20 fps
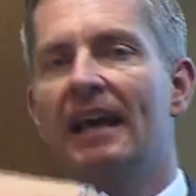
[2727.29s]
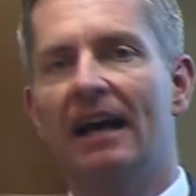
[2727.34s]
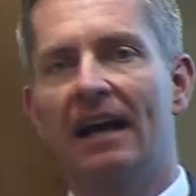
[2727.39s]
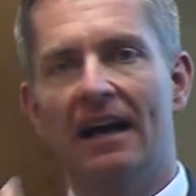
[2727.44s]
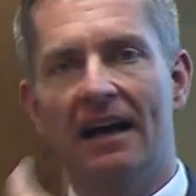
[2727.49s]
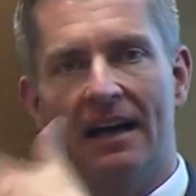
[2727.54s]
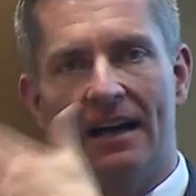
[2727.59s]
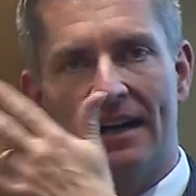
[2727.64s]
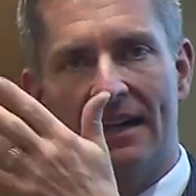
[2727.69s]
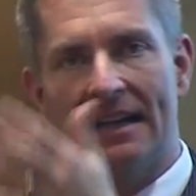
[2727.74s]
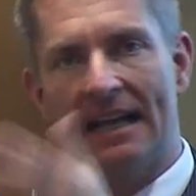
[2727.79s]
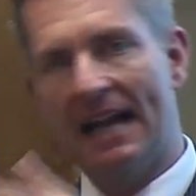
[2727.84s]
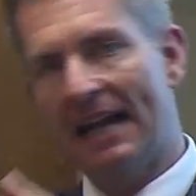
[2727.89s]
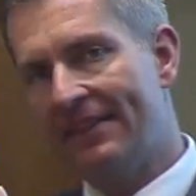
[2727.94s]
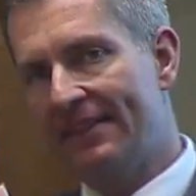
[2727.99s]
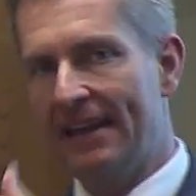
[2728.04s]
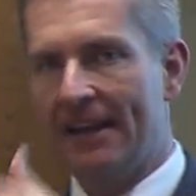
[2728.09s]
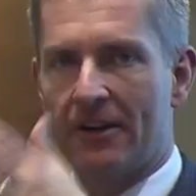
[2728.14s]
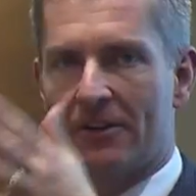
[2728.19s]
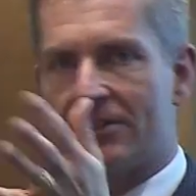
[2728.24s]
uh,
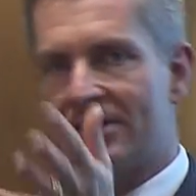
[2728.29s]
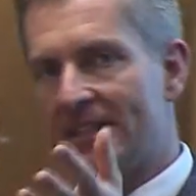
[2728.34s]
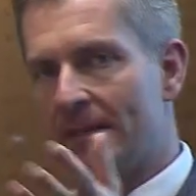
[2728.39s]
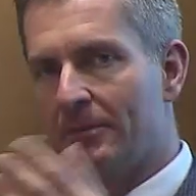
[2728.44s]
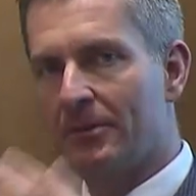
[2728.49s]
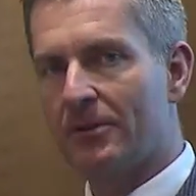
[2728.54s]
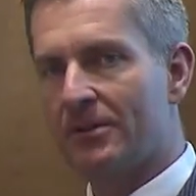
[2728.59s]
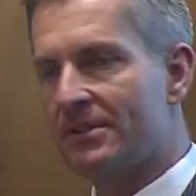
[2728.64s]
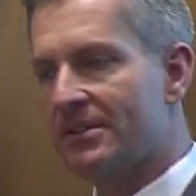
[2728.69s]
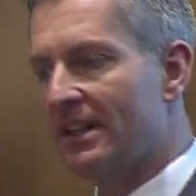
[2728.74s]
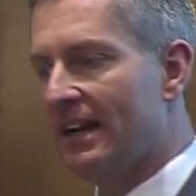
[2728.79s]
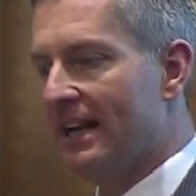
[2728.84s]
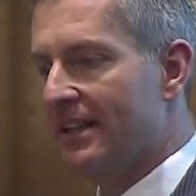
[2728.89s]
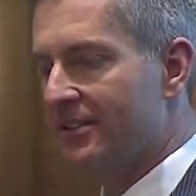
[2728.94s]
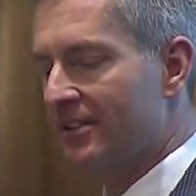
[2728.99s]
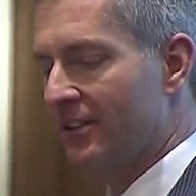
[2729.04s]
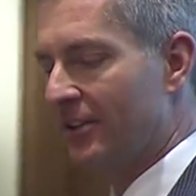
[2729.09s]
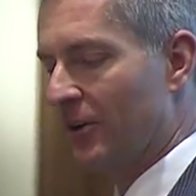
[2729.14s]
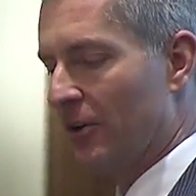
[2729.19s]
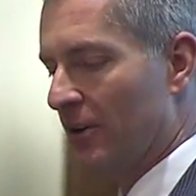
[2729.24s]
and they are similar in
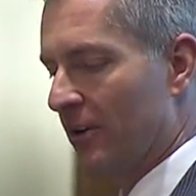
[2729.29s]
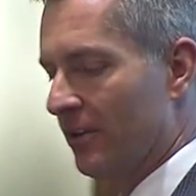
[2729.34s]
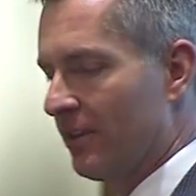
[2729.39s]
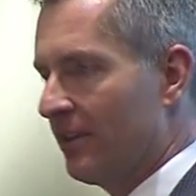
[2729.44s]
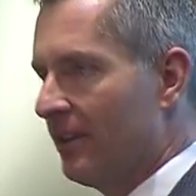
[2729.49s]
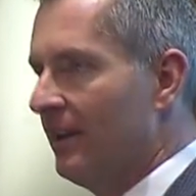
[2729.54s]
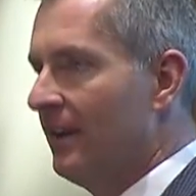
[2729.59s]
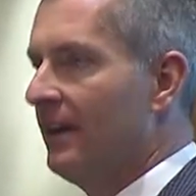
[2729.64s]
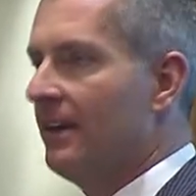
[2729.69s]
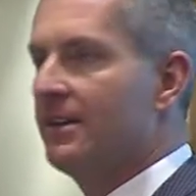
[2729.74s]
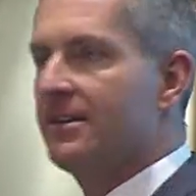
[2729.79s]
size to the Earth.